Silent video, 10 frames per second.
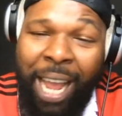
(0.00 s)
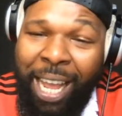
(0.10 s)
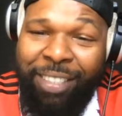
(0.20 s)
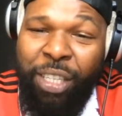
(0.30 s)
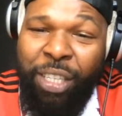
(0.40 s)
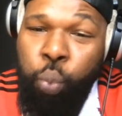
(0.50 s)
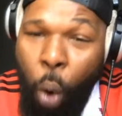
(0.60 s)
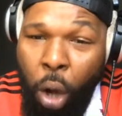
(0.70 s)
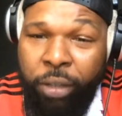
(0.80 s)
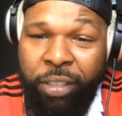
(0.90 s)
as he
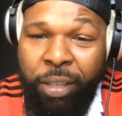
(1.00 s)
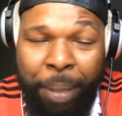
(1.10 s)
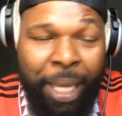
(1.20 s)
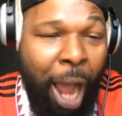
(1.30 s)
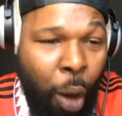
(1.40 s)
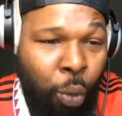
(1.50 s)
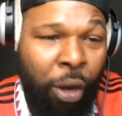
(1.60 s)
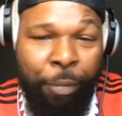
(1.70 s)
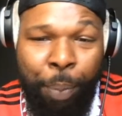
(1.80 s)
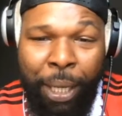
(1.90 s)
wants to be out
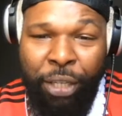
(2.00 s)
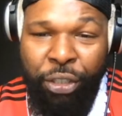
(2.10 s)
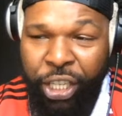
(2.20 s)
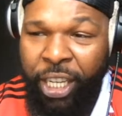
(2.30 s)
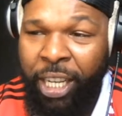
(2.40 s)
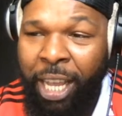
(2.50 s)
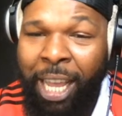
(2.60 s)
of PSG.